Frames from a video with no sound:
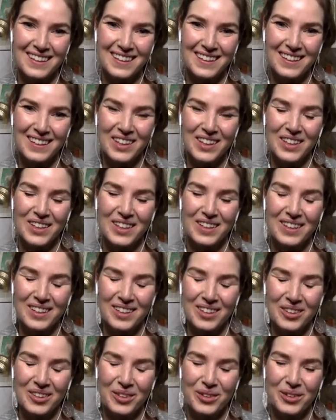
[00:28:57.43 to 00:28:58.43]

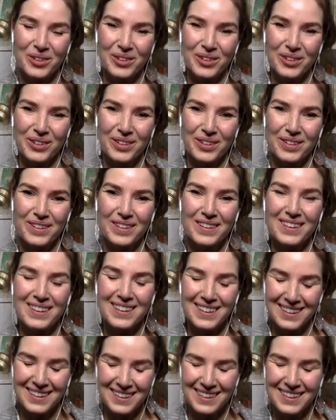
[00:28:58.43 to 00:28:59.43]

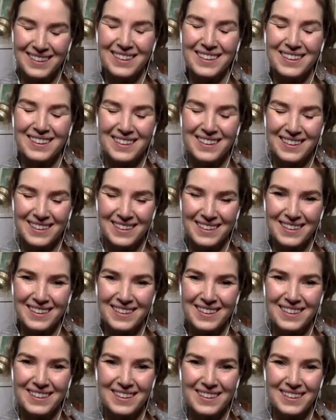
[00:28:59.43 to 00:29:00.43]

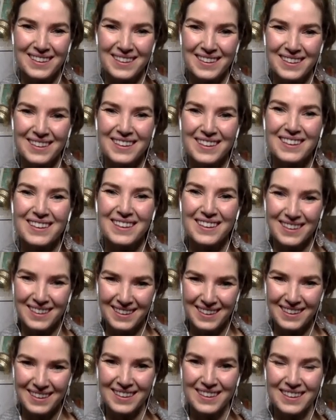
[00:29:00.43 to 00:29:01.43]

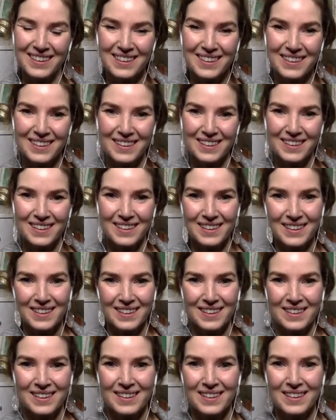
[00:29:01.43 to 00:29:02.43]

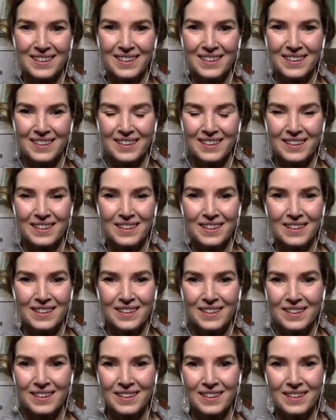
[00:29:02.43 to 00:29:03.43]

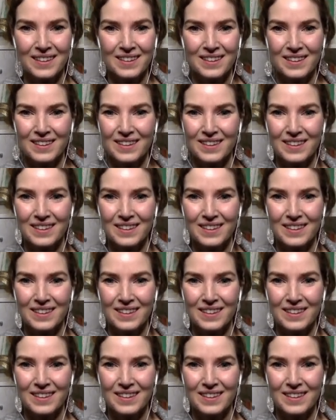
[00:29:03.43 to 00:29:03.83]
(silent)